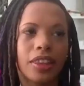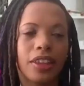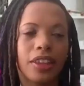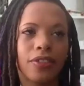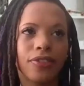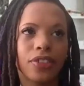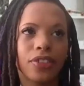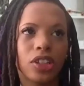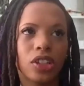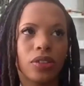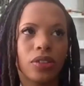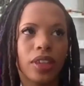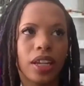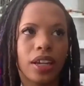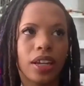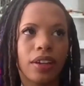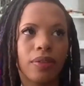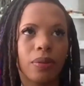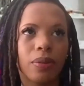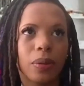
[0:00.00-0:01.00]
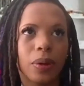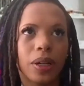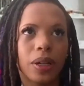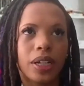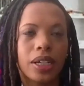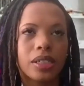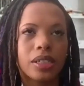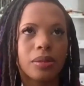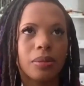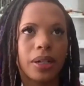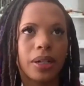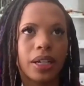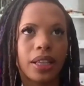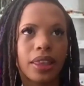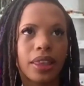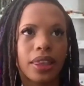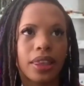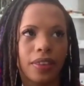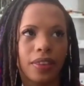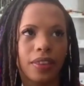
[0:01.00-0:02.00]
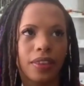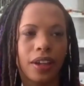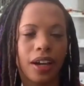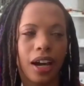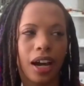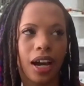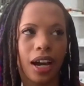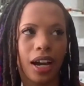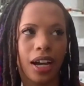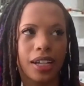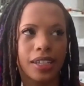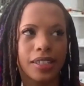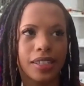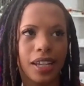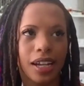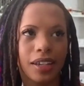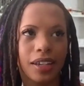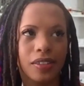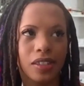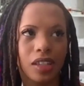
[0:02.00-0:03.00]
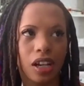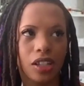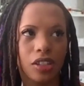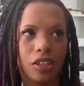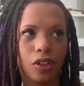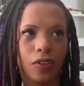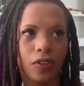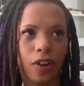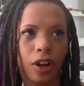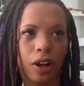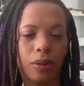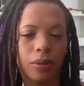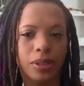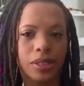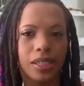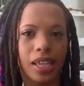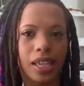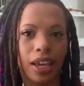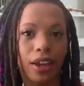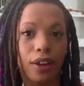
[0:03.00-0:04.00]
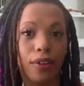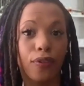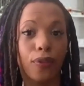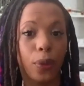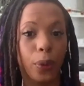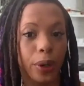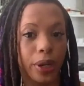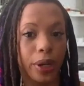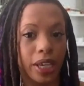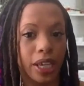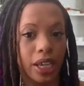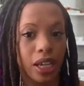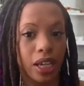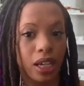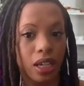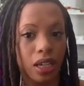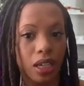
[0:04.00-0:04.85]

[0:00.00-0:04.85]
the few that I've worked with, the highest that I saw so far was like 40.